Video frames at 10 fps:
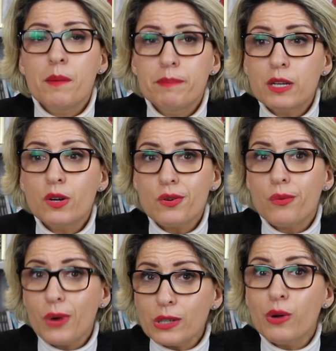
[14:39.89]
Because
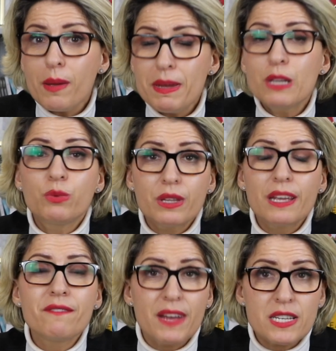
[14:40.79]
what do I mean with
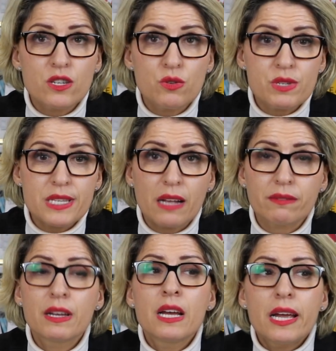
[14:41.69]
invest in yourself?
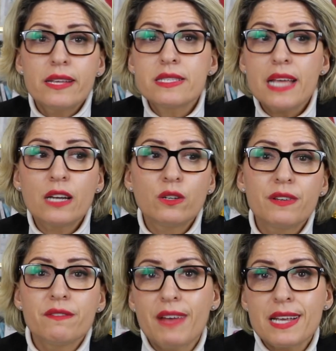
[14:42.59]
Instead of
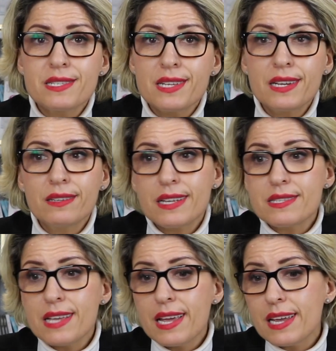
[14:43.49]
investing, let's
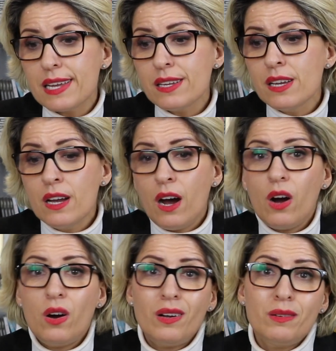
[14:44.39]
say,
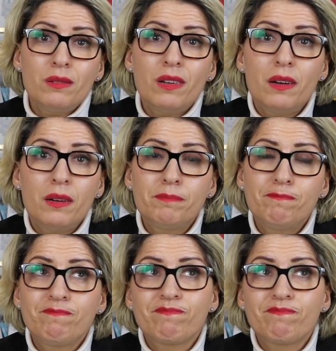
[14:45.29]
on,